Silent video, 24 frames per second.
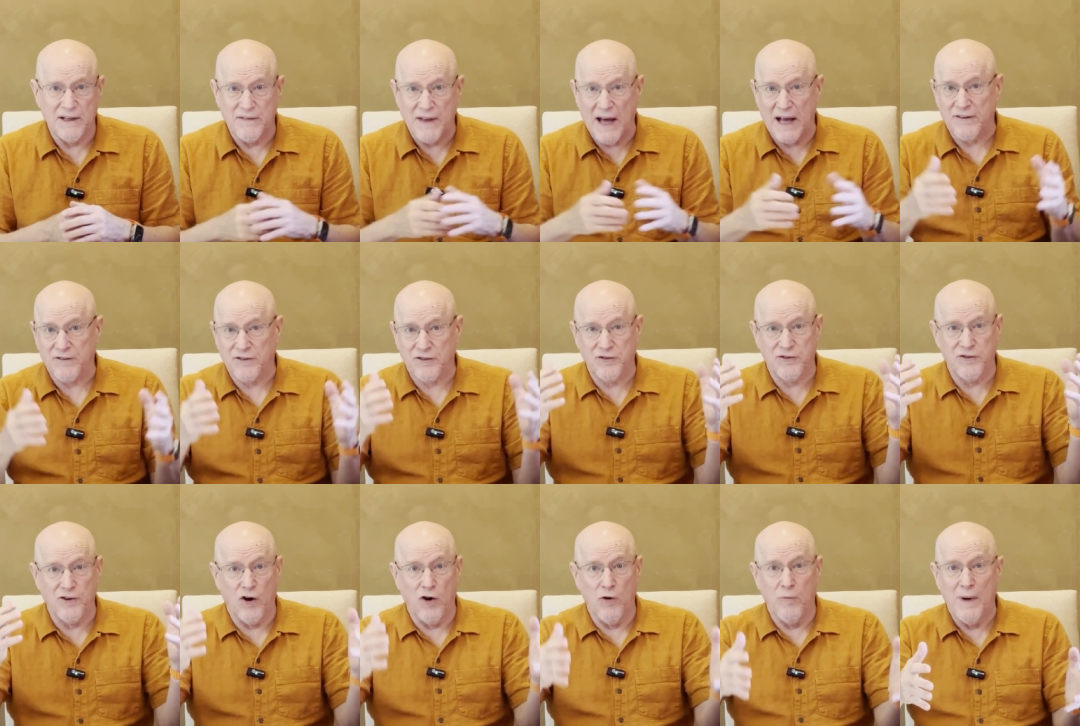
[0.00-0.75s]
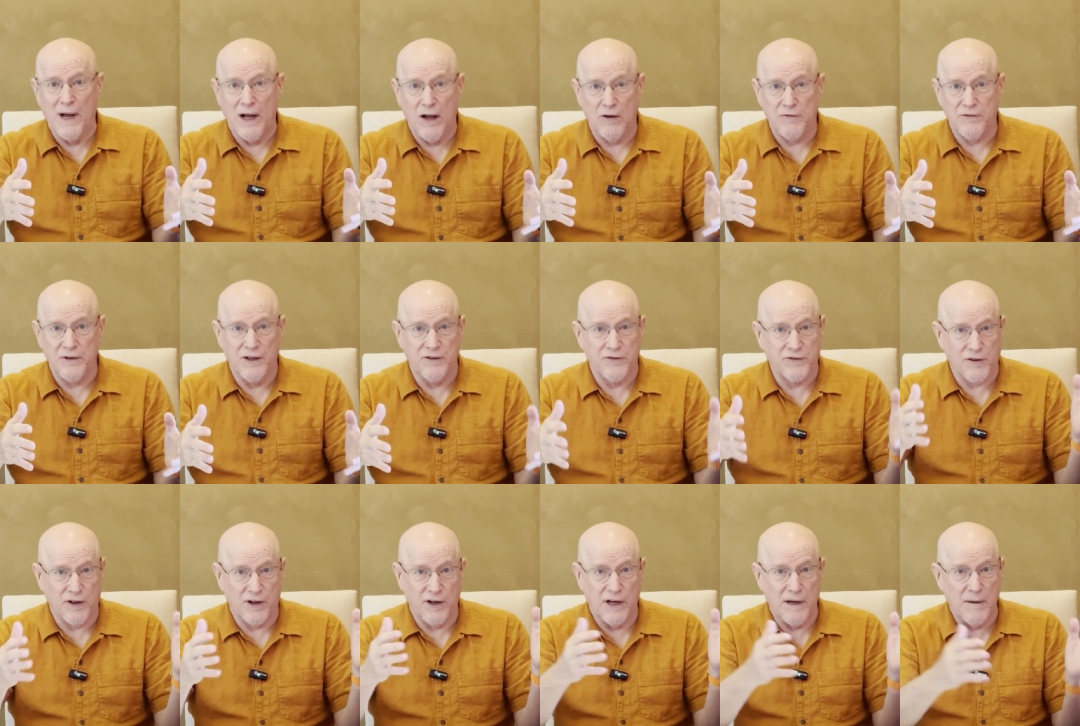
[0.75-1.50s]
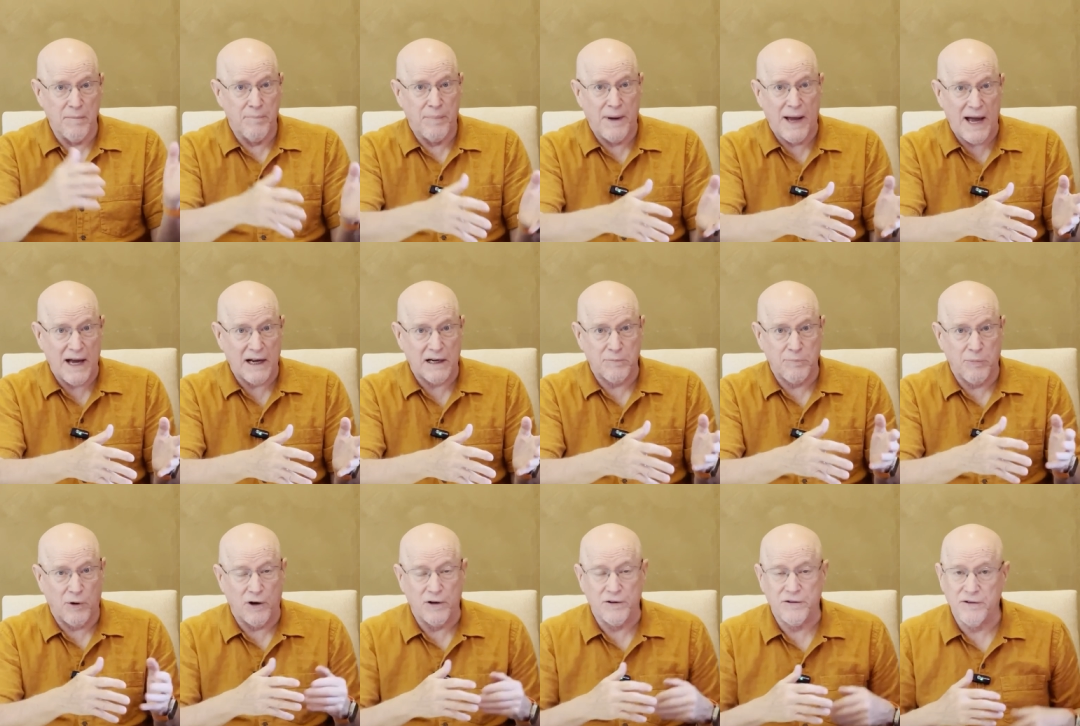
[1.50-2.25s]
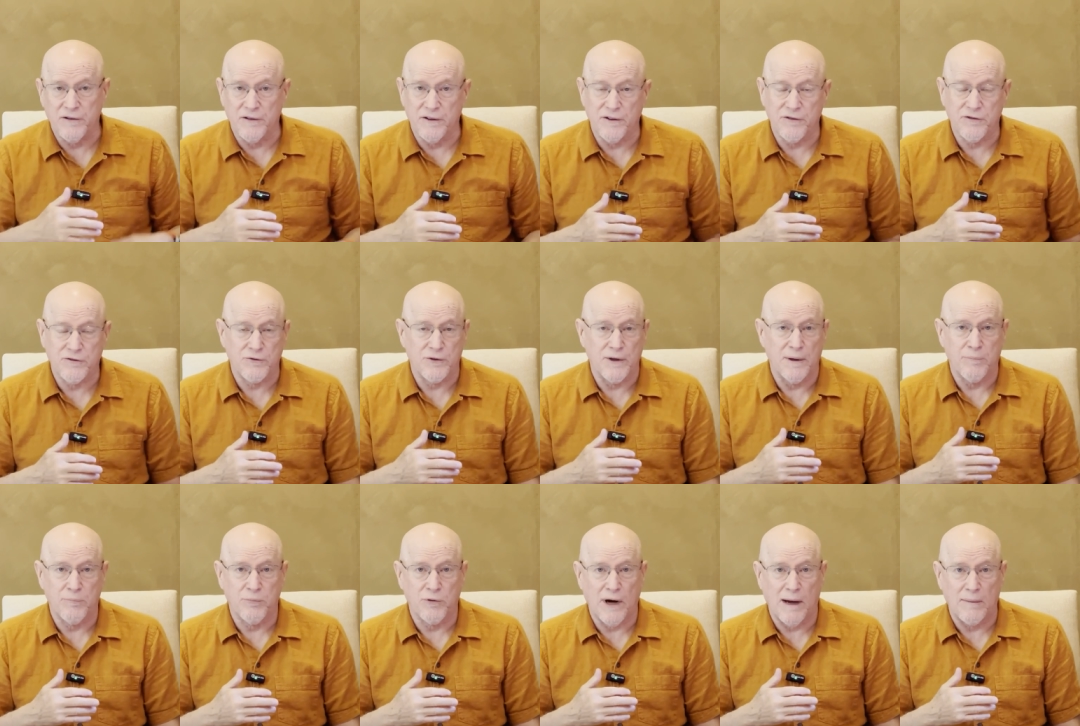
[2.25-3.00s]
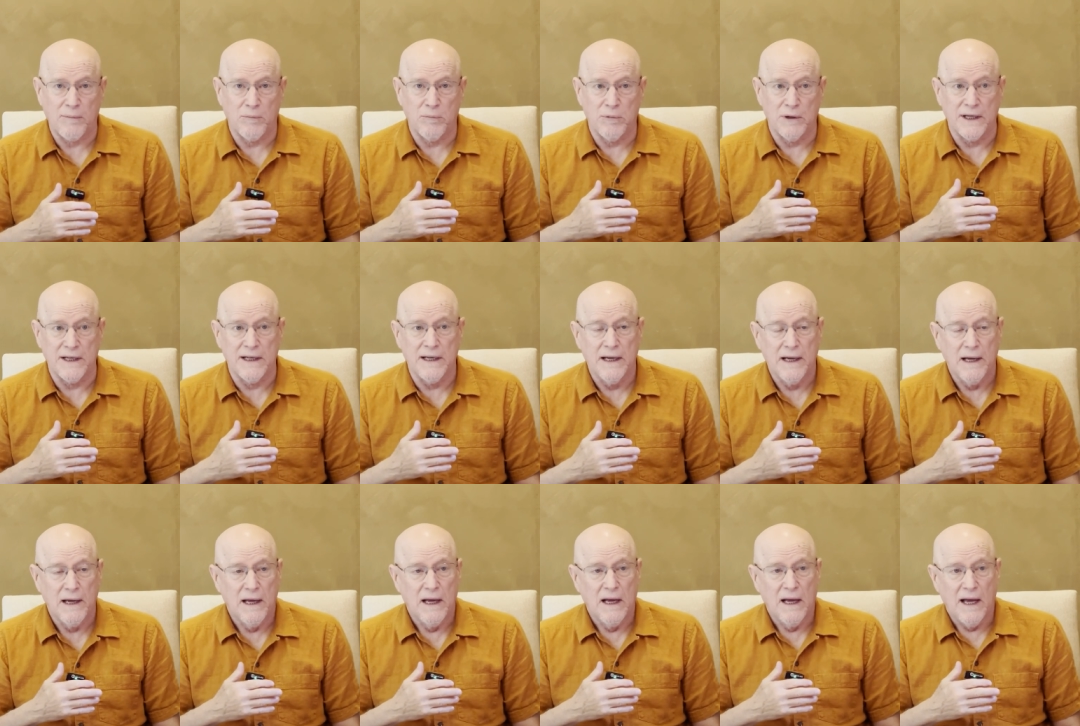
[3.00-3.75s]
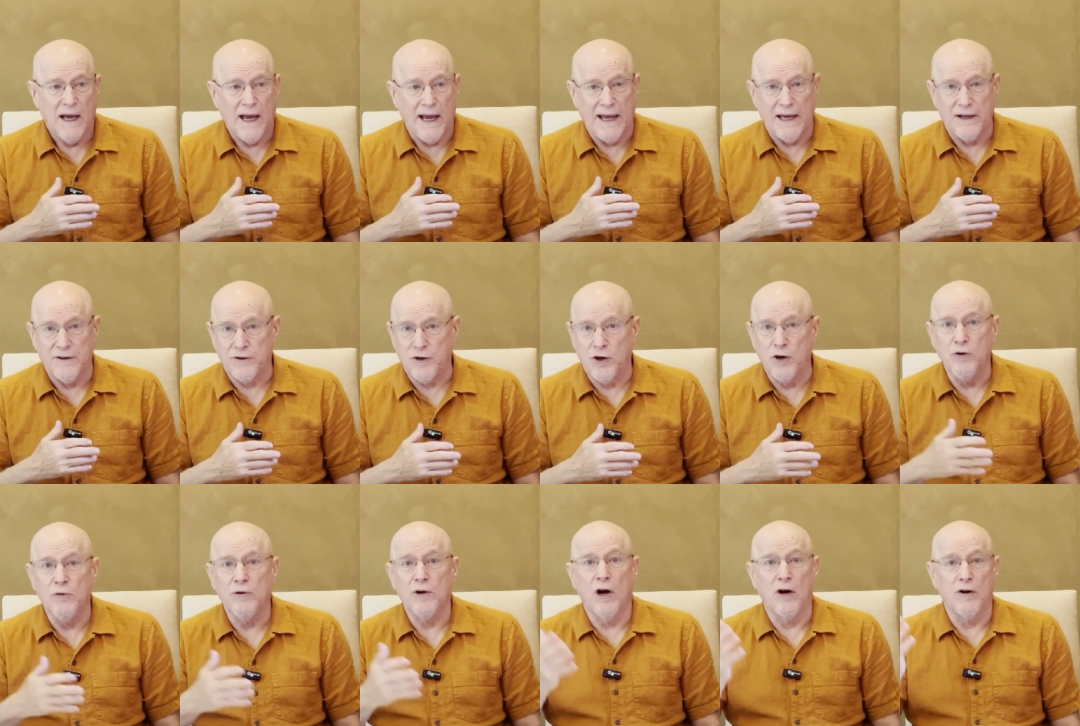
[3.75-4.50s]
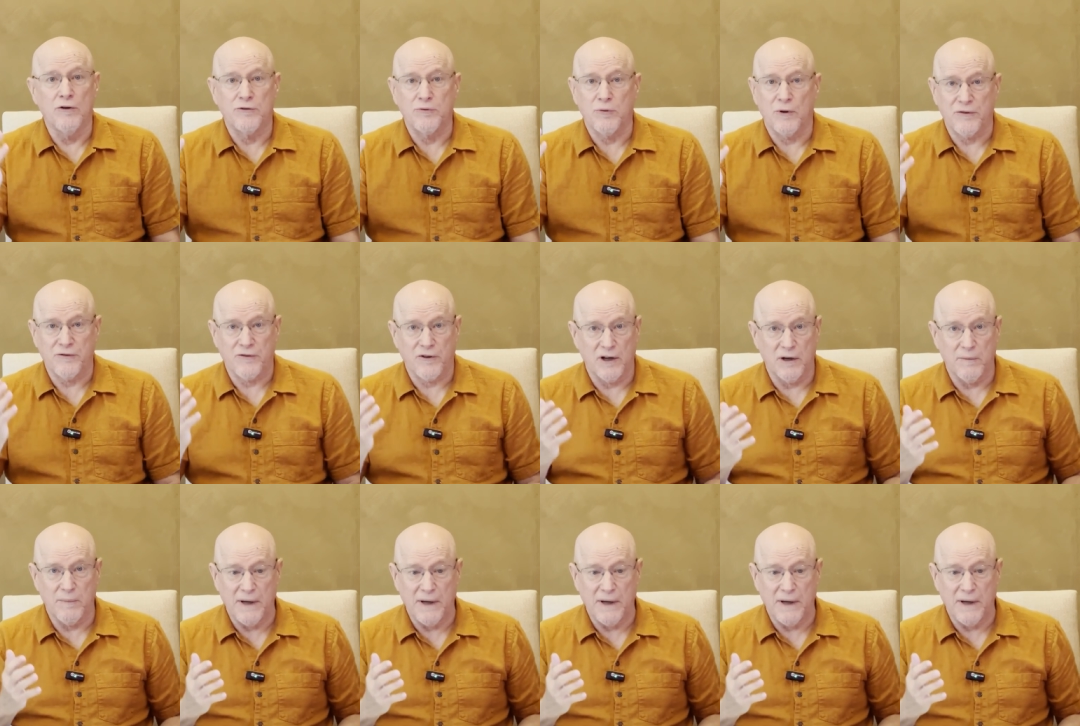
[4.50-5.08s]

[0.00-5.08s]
That snowmelt is going to impact parts of this trip probably. And who knows what's going to